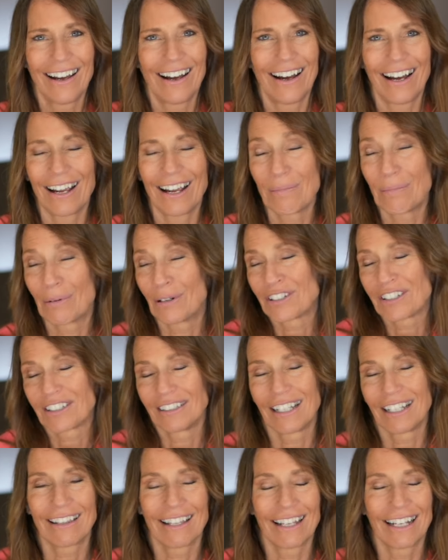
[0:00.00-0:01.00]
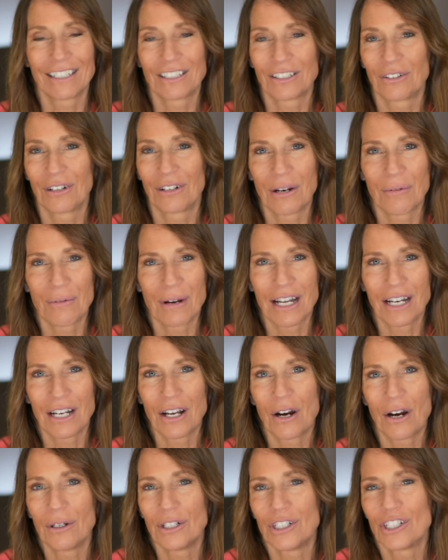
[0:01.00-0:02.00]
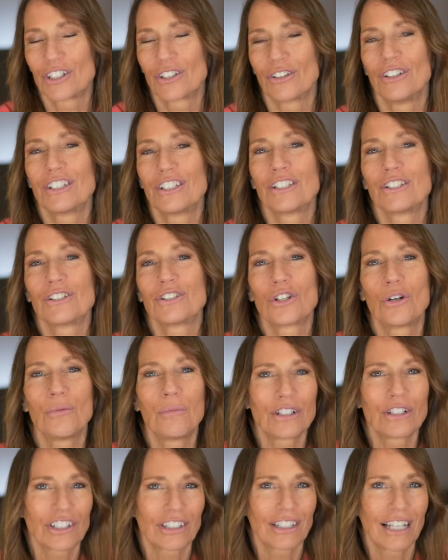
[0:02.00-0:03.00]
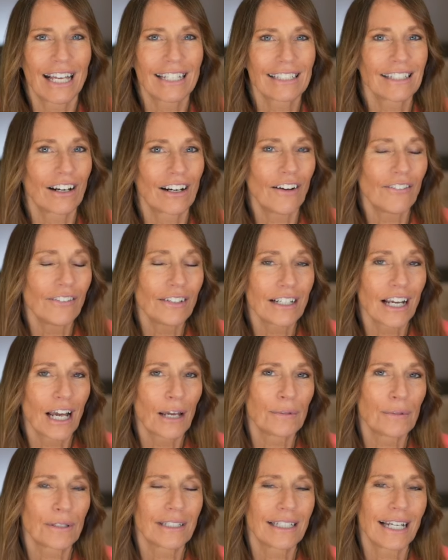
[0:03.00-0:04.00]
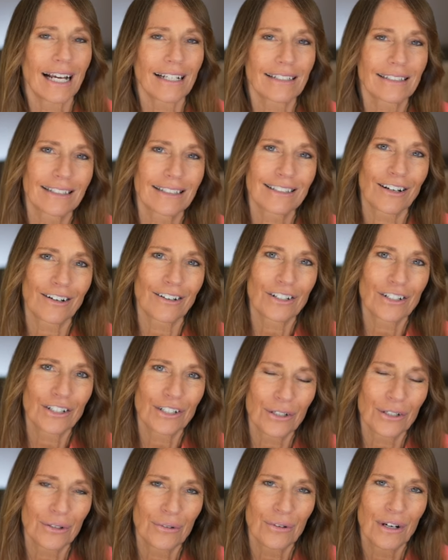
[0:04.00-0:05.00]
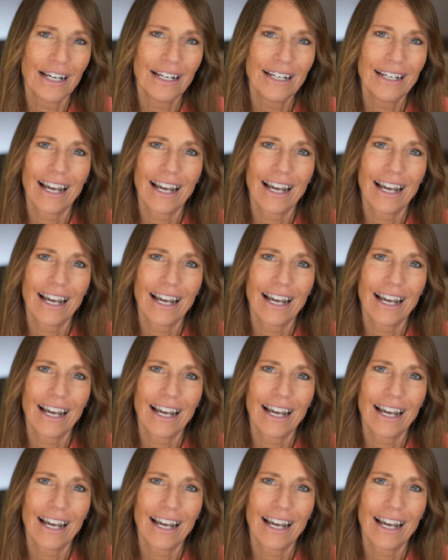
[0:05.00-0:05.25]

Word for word: I personally think it's a great way to go. Insurance is so much less, and oftentimes taxes are too.